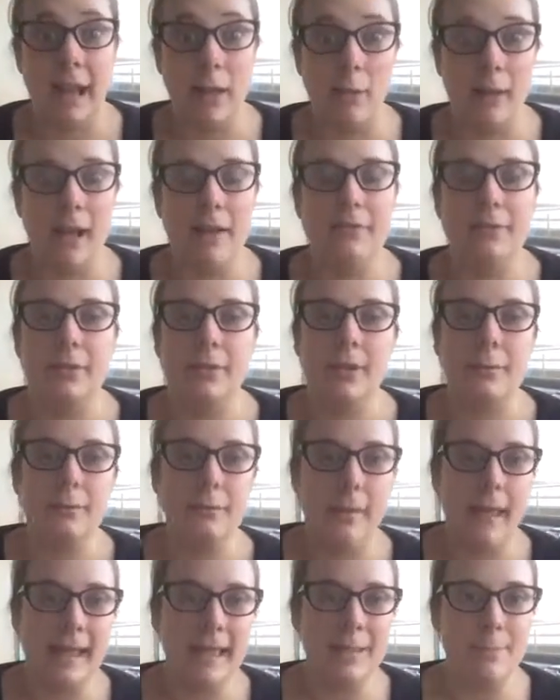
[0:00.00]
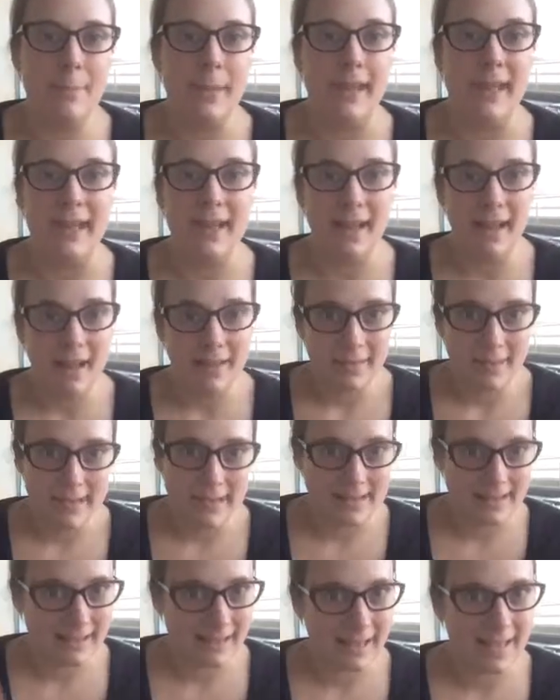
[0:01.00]
However, it may be that
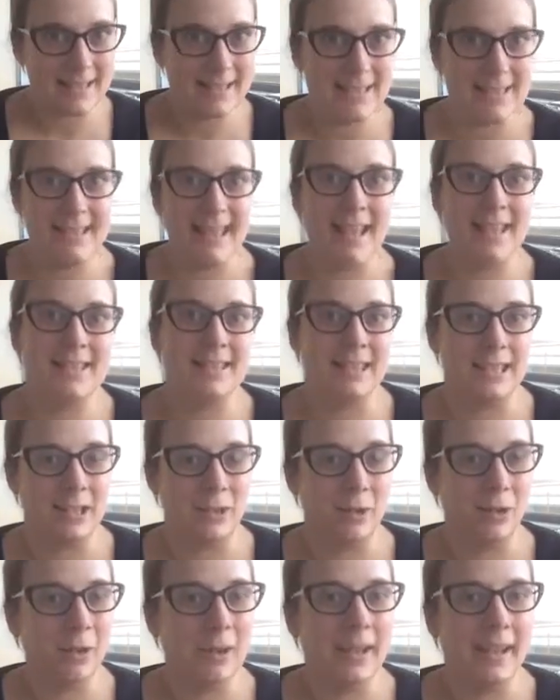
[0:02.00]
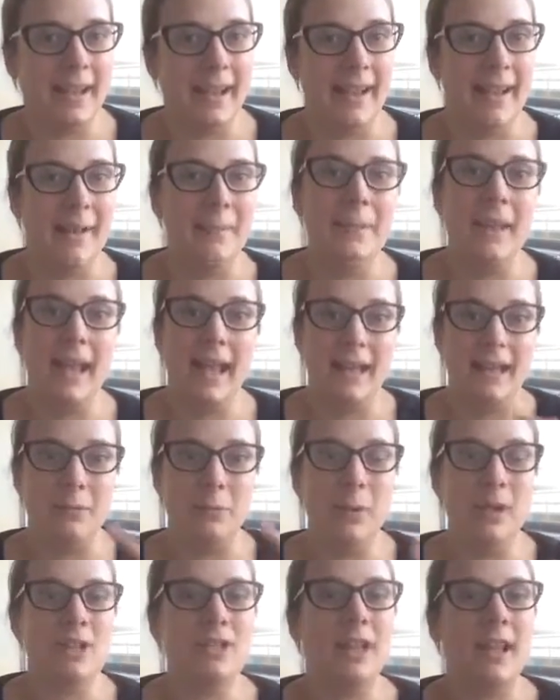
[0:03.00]
it's a classic text that you're looking at, and in
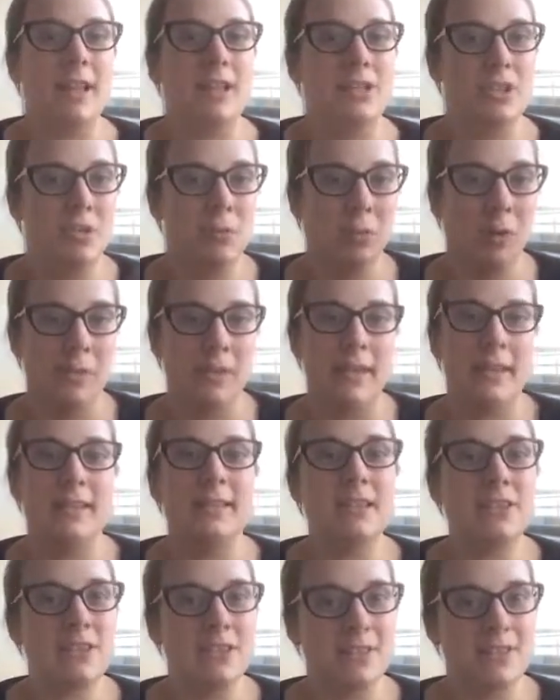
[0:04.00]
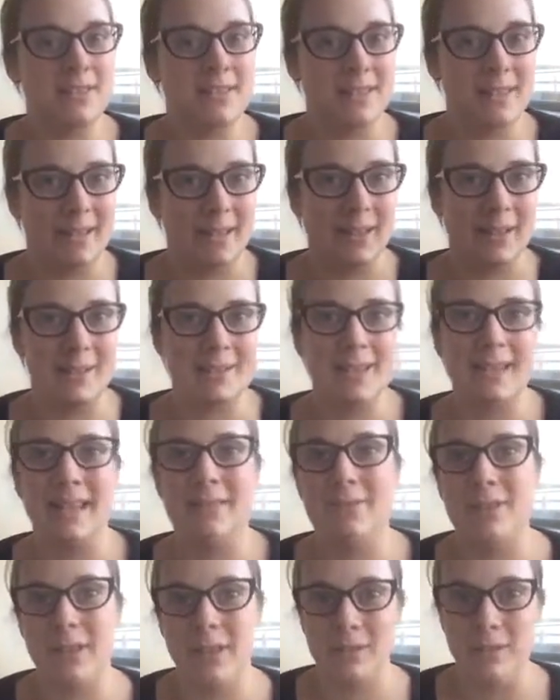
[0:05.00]
which case you want the additions that are going to
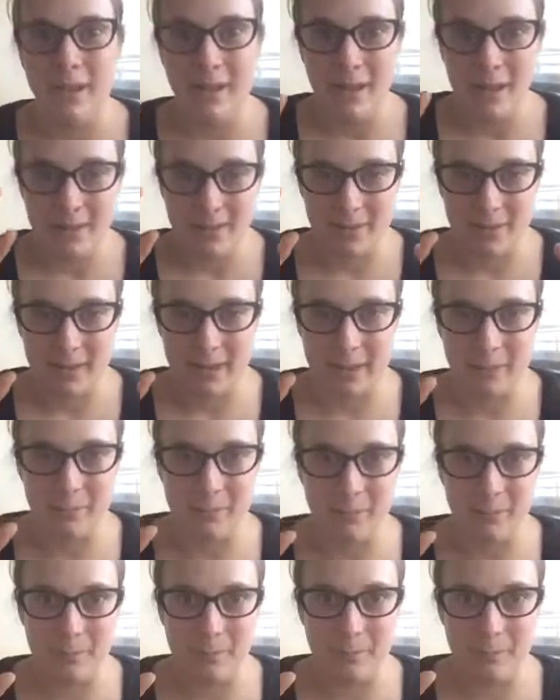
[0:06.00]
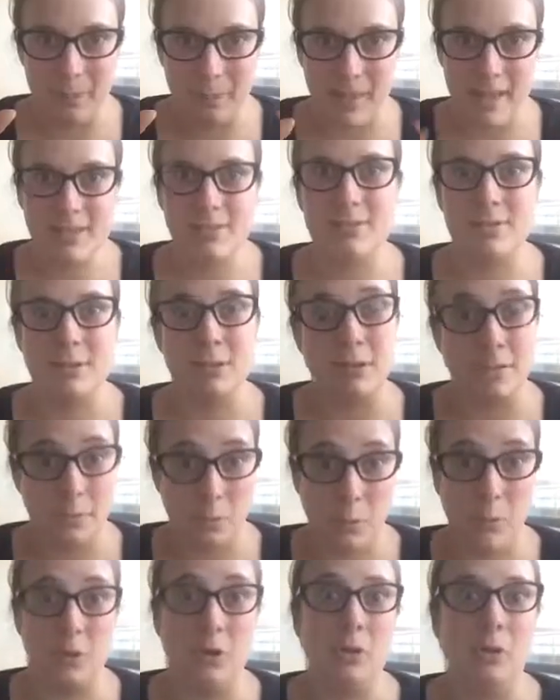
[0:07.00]
give you the best results for
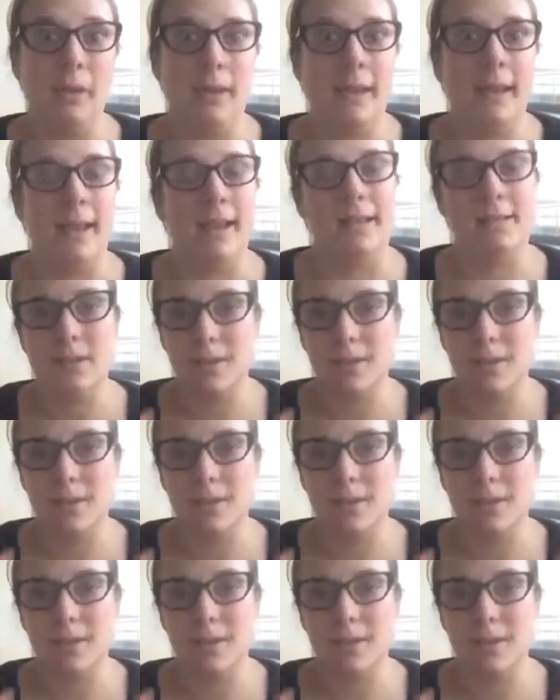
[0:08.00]
what you're looking at.